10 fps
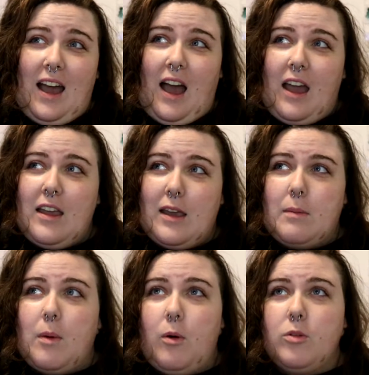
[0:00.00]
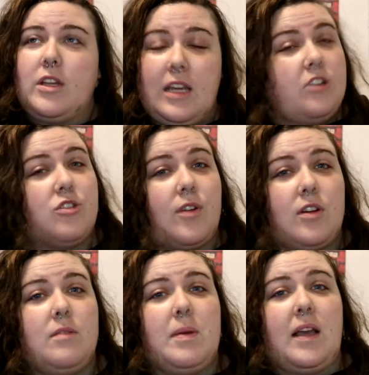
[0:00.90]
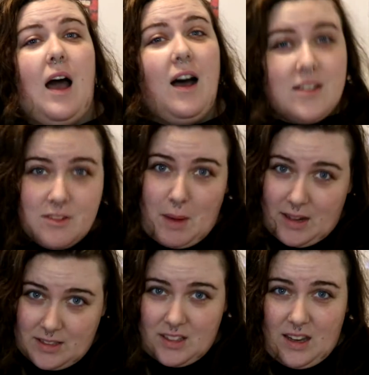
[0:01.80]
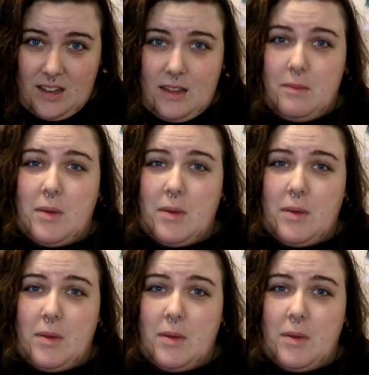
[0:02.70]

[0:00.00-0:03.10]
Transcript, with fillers: I am only introverted because of my anxiety,